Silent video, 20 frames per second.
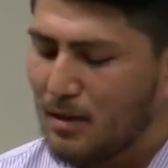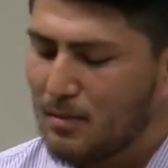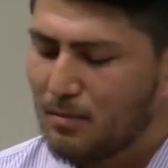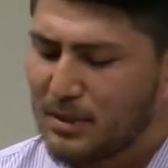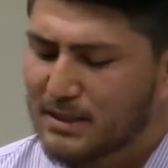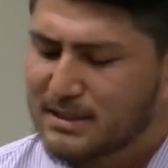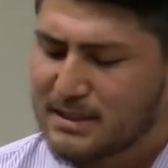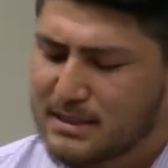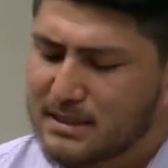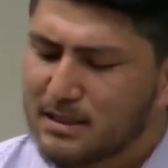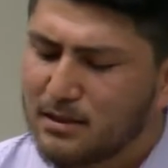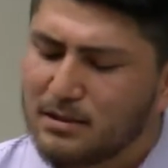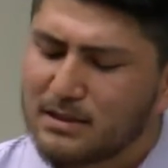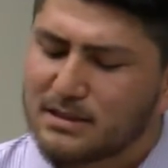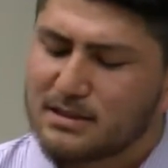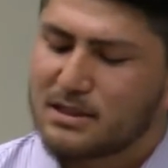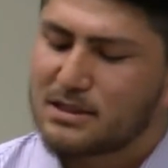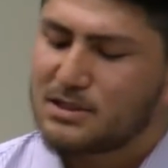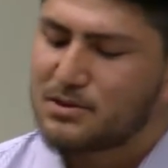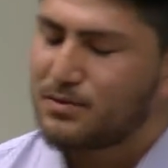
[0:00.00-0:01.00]
But still the
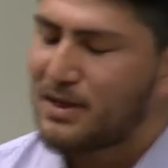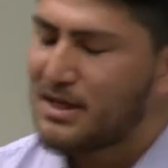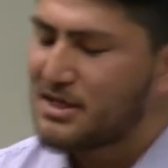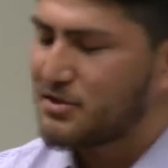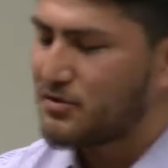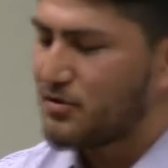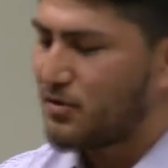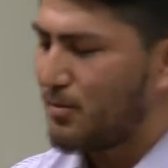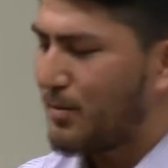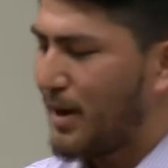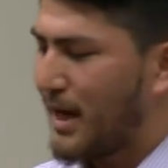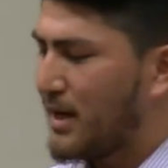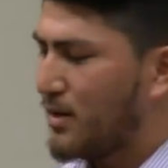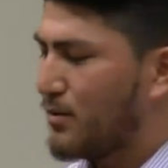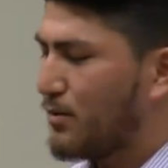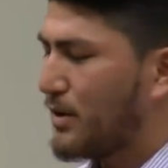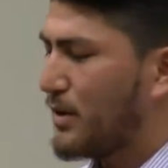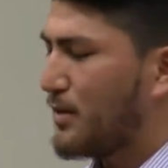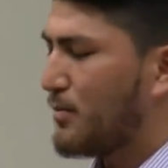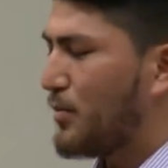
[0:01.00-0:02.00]
situation
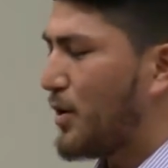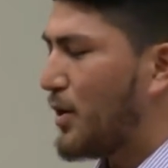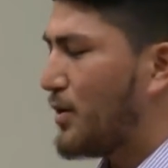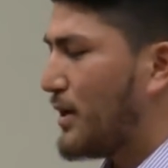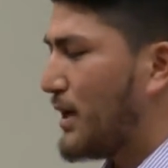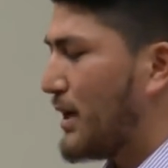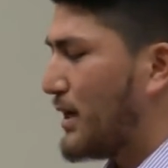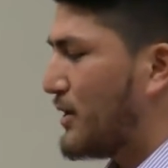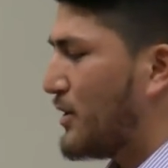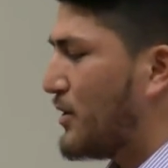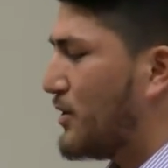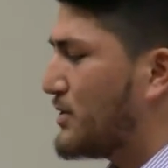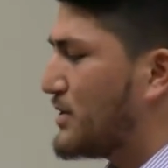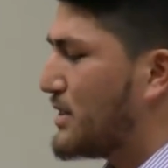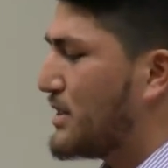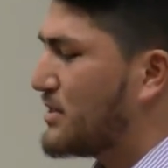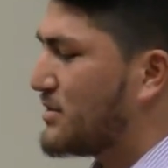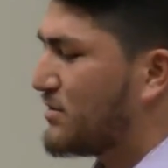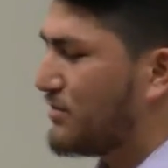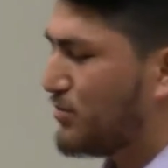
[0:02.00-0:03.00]
remained where the boat had no
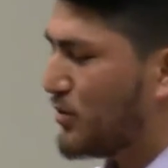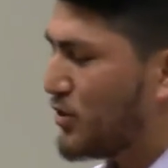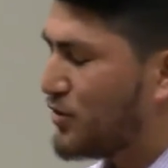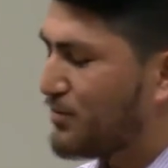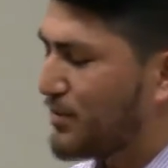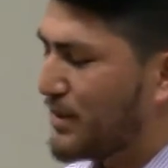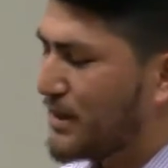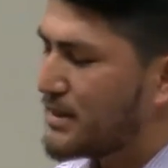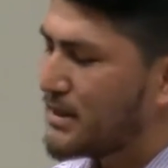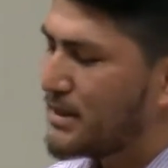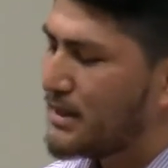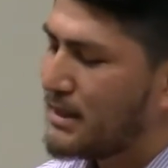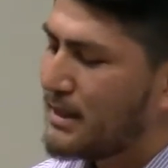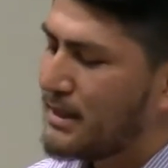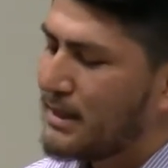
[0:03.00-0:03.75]
sense of movement.